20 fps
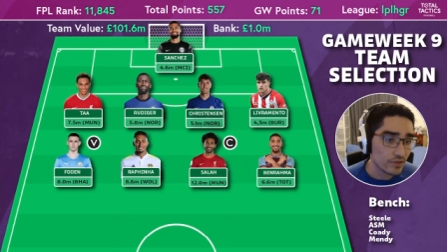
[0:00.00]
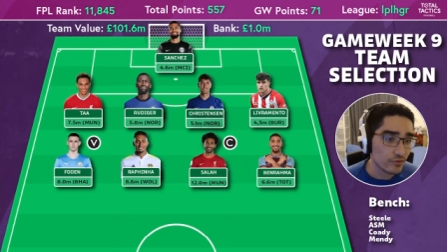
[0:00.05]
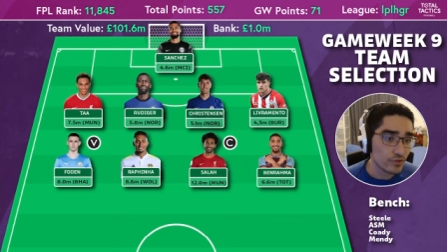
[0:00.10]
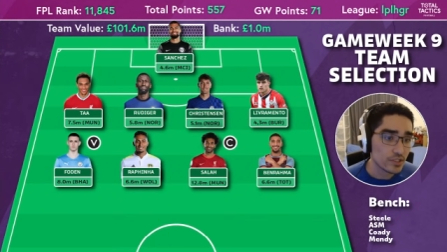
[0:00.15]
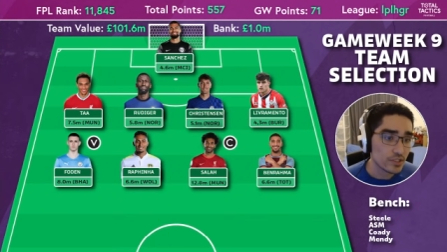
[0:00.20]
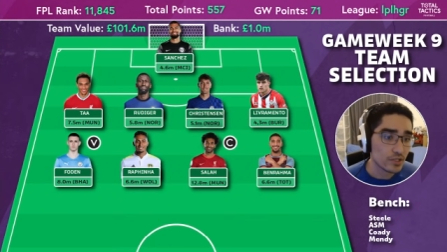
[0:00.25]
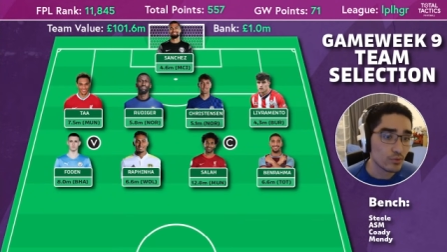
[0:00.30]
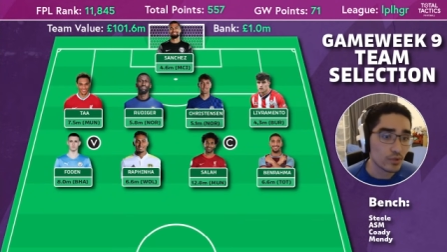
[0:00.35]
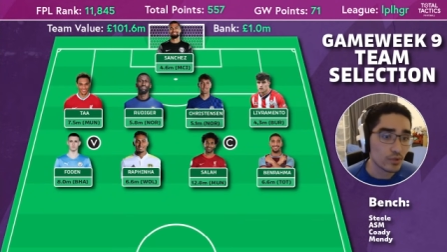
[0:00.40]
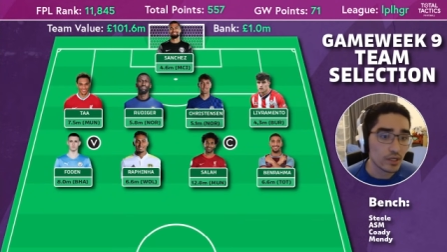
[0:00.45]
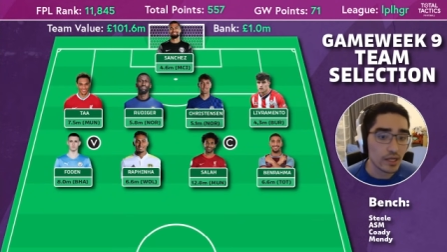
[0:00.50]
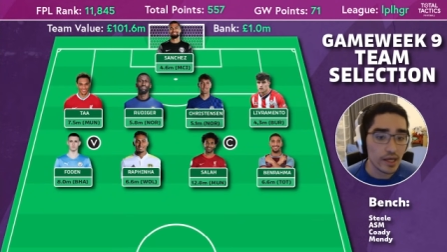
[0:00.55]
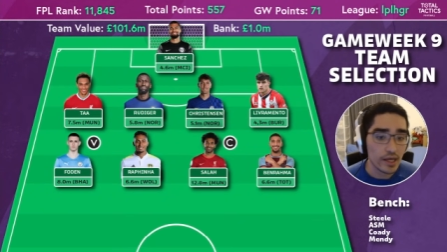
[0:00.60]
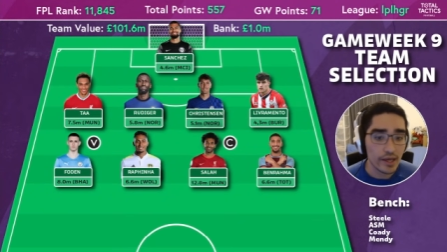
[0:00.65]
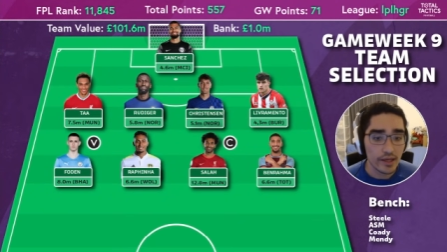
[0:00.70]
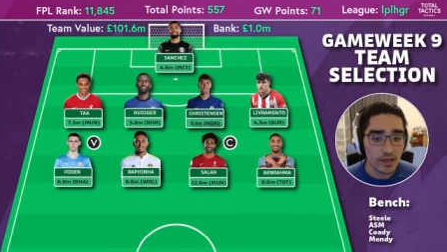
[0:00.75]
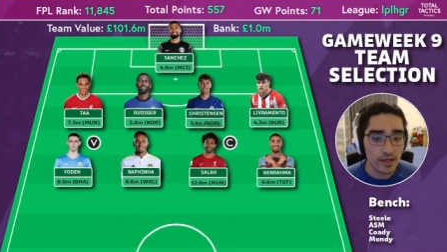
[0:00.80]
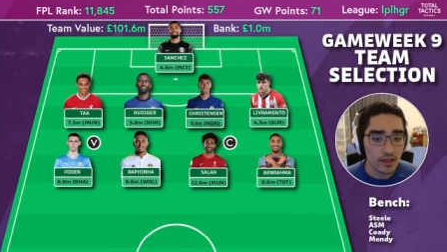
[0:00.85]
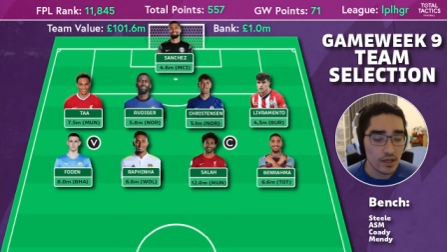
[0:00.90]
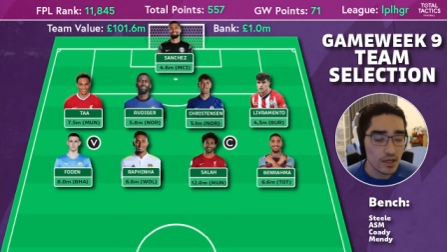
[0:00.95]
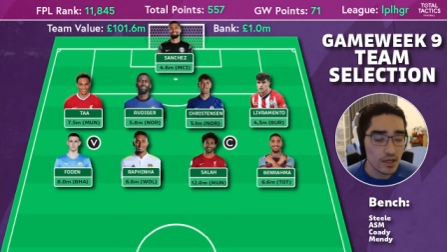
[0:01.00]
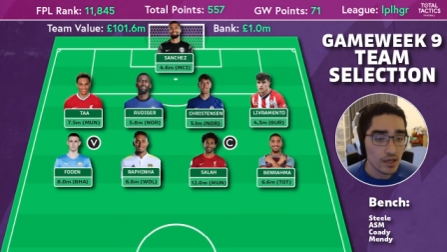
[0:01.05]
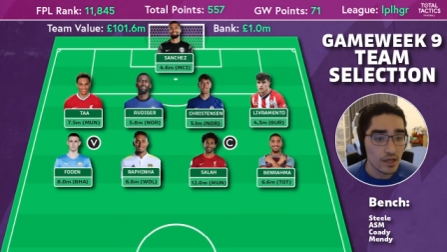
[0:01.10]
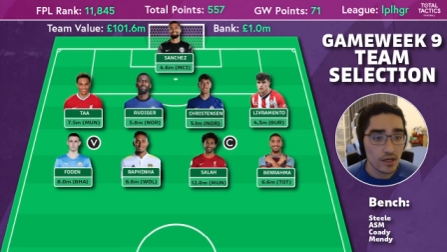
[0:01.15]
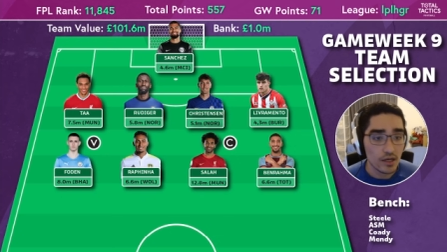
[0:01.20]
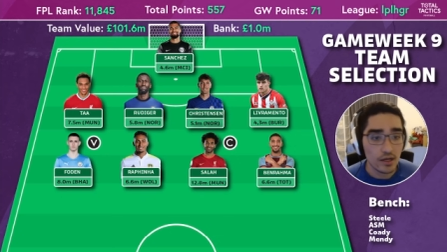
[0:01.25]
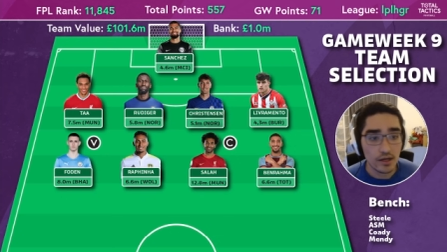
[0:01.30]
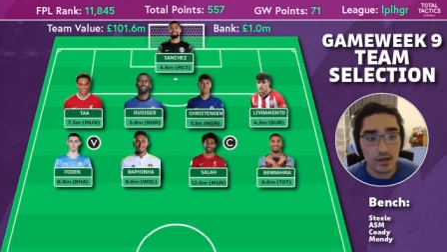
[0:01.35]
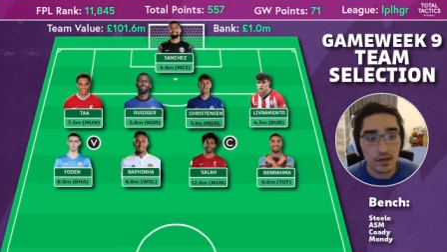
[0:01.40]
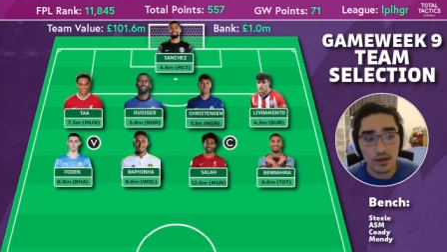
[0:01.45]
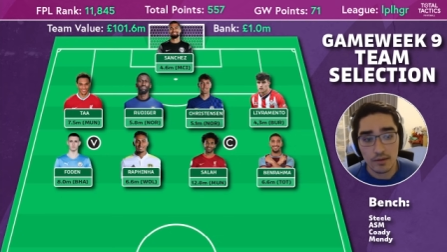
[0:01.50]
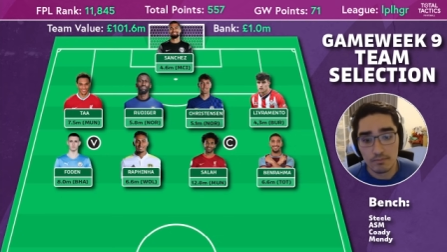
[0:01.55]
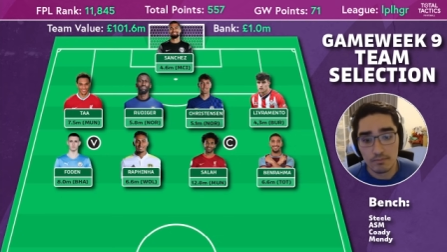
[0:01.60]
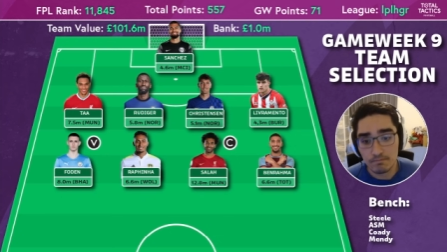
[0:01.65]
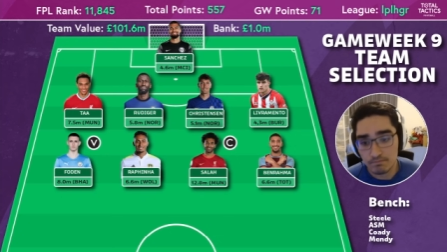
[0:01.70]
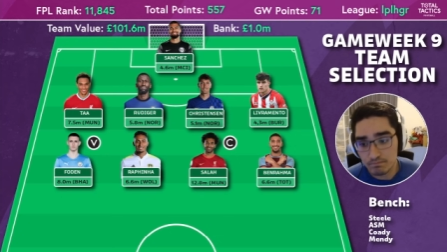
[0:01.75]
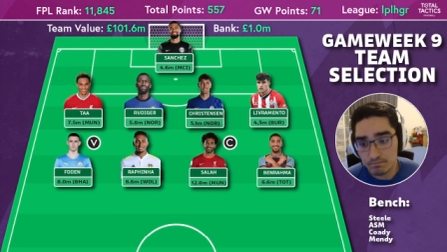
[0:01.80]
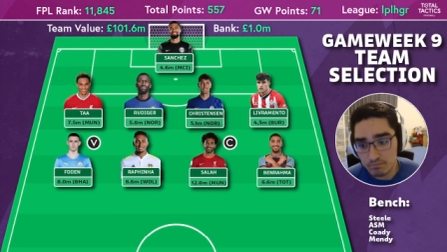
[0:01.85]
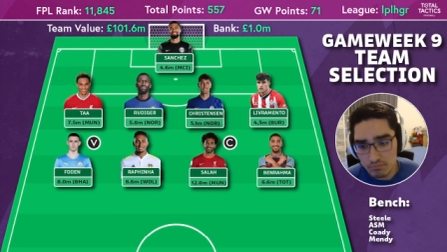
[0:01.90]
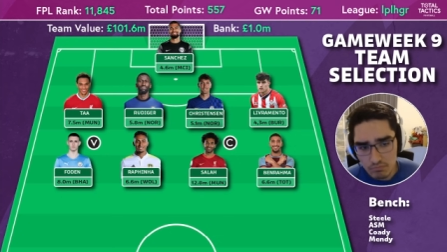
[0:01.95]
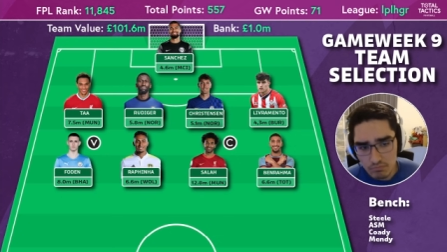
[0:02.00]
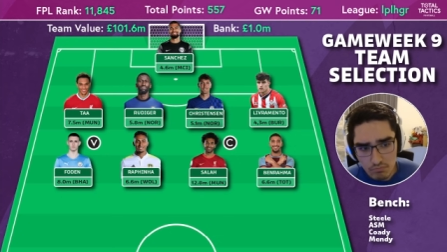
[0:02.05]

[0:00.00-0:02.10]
for someone like um,